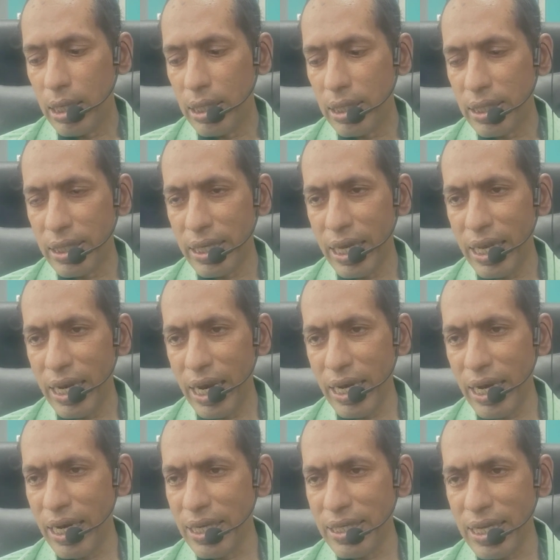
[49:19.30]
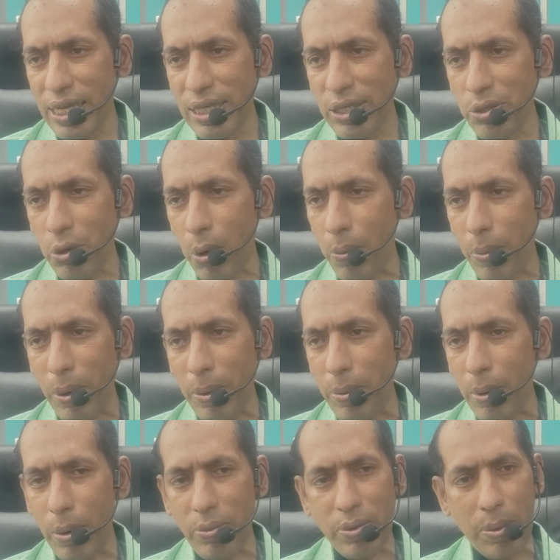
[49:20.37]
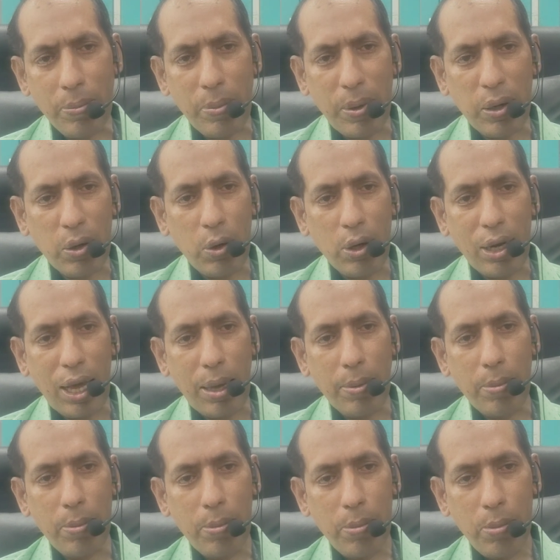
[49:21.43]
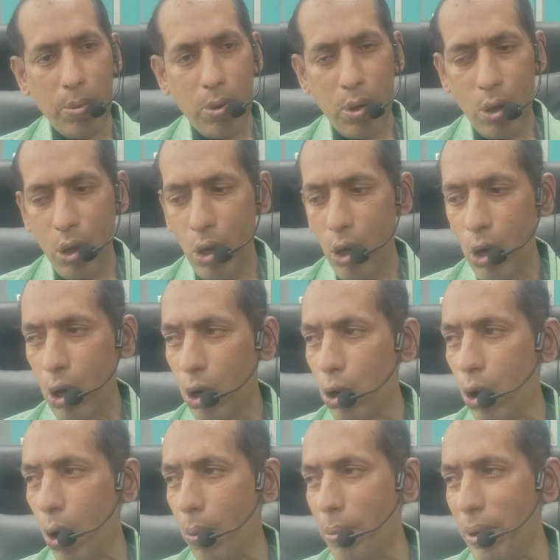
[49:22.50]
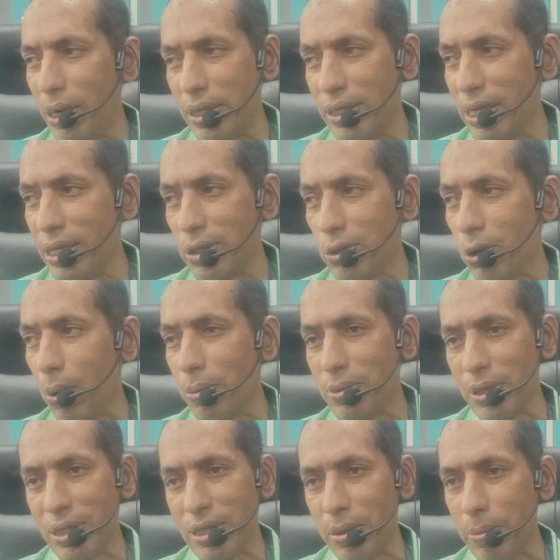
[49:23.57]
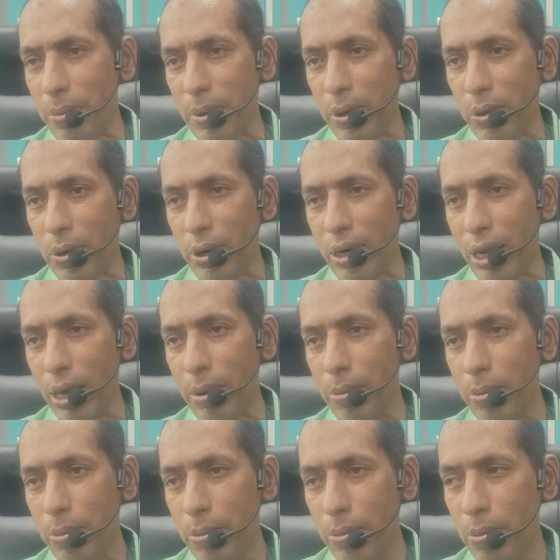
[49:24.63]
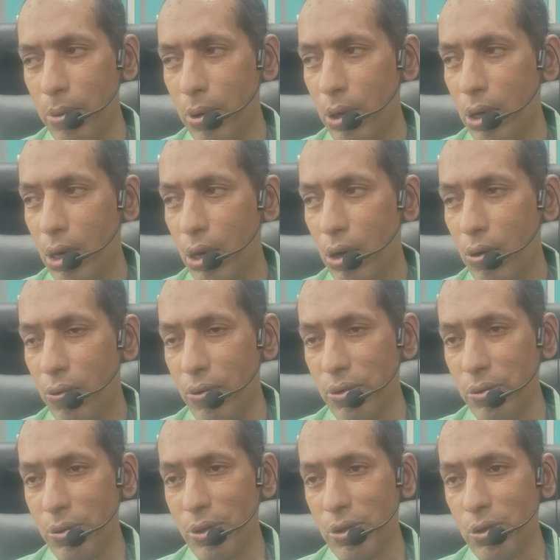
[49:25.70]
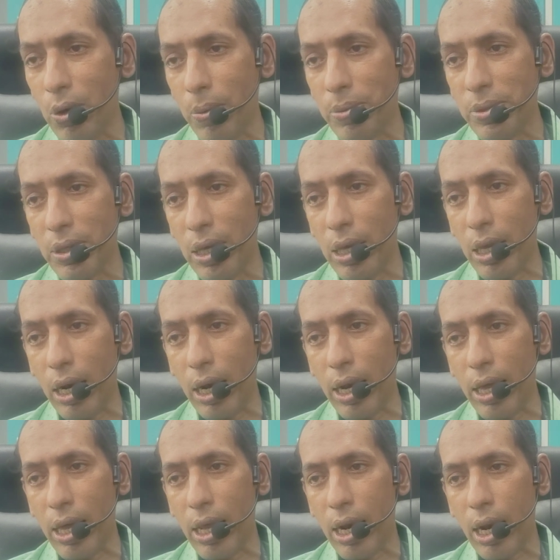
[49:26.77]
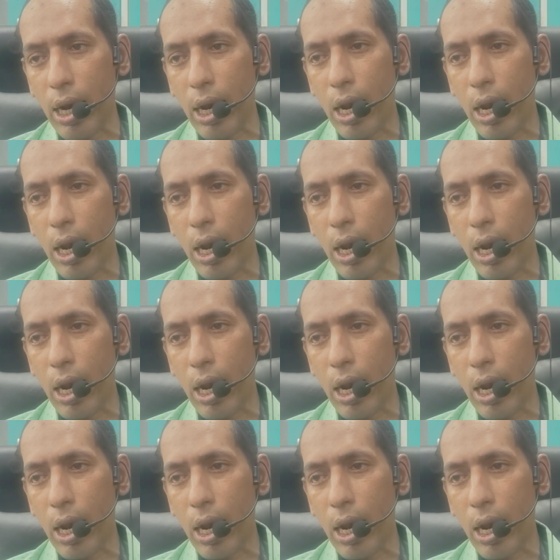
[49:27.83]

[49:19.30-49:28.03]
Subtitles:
ciliated cells stop at some particular time. Goblet cells stops at some particular time. Which one stops earlier?